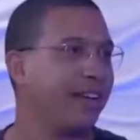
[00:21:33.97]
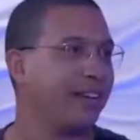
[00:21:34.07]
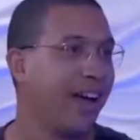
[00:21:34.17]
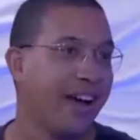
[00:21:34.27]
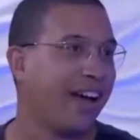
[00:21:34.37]

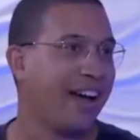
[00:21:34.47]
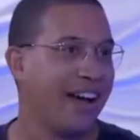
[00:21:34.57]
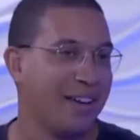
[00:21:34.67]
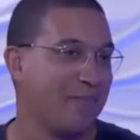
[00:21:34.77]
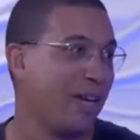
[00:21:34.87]
yeah,
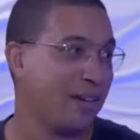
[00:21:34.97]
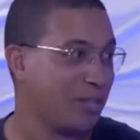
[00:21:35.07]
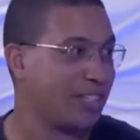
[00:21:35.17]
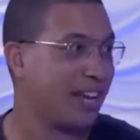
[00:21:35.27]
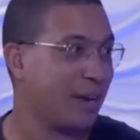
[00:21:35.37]
I made a
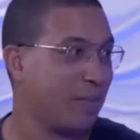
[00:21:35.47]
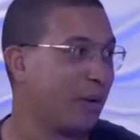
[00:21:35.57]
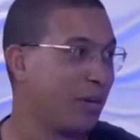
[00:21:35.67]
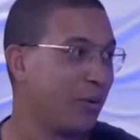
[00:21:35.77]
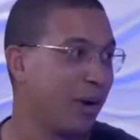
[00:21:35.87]
mistake, but
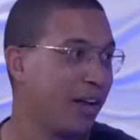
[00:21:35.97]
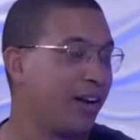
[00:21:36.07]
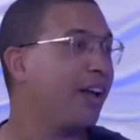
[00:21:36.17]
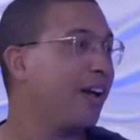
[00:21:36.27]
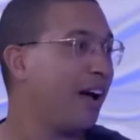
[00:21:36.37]
you know what?
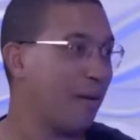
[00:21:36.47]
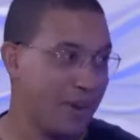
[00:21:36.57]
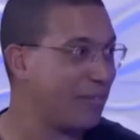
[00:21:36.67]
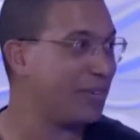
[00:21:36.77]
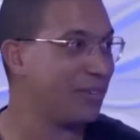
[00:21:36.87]
I'm
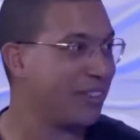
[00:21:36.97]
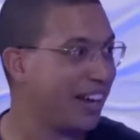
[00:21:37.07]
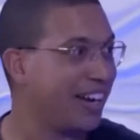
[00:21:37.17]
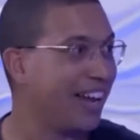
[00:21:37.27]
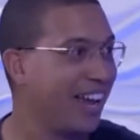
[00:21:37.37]
never doing that
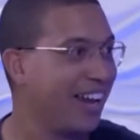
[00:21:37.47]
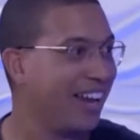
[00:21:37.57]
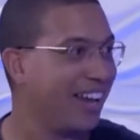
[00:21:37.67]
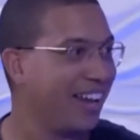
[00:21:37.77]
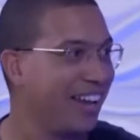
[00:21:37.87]
again.
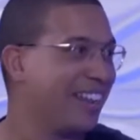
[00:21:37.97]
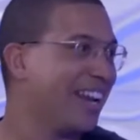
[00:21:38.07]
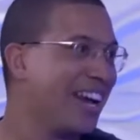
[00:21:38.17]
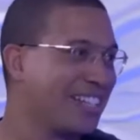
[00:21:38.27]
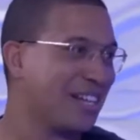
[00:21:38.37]
And the
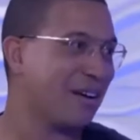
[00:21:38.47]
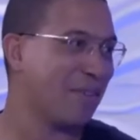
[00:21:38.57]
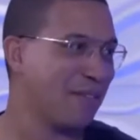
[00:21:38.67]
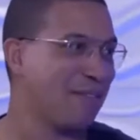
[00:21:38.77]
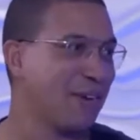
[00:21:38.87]
next time
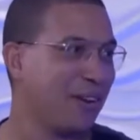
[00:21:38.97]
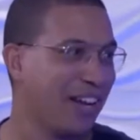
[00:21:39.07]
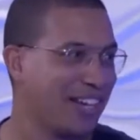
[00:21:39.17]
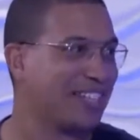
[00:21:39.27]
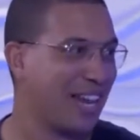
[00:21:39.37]
I feel
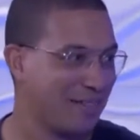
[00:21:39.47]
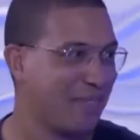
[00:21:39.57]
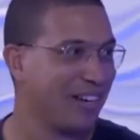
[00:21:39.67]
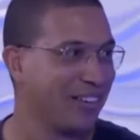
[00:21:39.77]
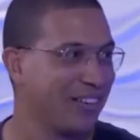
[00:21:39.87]
like selling
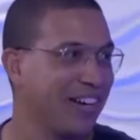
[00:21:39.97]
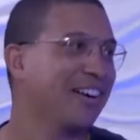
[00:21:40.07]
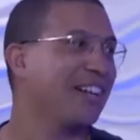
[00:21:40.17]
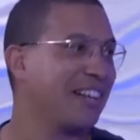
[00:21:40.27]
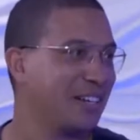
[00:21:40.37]
Bitcoin, I'm
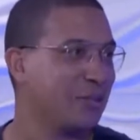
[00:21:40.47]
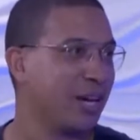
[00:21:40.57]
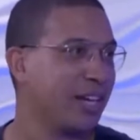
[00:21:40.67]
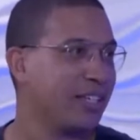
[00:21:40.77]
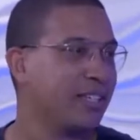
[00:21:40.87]
going to think
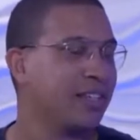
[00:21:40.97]
twice.